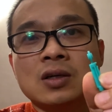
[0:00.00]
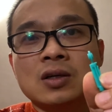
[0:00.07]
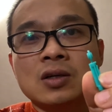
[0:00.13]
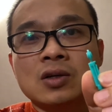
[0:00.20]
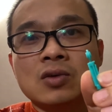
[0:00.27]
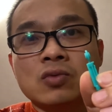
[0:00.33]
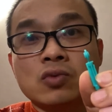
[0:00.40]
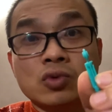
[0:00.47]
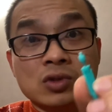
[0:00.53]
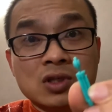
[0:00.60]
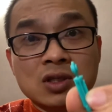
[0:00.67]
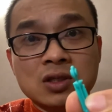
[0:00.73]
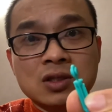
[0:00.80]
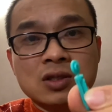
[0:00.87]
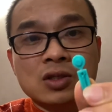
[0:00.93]

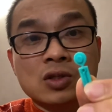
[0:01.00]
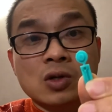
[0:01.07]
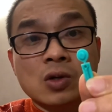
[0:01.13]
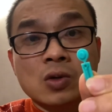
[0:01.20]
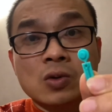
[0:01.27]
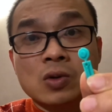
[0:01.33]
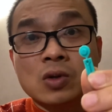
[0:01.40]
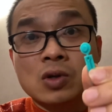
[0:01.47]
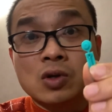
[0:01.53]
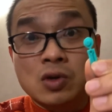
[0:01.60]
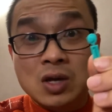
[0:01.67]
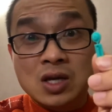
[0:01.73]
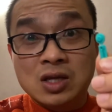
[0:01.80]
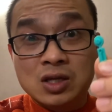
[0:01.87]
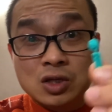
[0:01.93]
rotten, so you
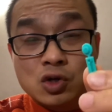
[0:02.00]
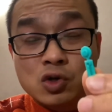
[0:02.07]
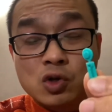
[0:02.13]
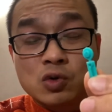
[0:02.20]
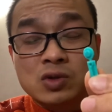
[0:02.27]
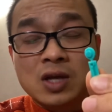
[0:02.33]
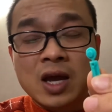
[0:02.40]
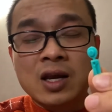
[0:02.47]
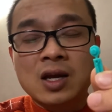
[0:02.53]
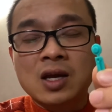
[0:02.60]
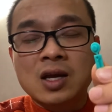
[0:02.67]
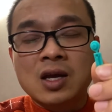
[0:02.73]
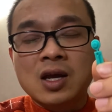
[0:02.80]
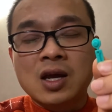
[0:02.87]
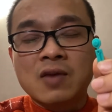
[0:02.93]
can still use that.
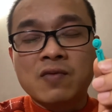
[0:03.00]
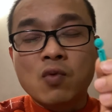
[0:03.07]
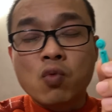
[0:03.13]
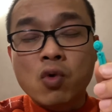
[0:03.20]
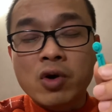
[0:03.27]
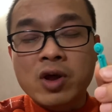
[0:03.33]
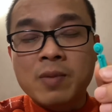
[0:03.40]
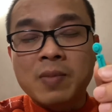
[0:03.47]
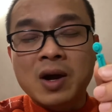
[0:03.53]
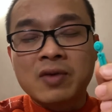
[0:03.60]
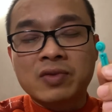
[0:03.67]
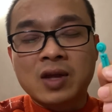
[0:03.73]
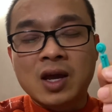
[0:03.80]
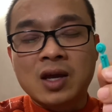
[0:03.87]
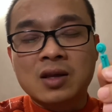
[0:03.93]
If you worry about that,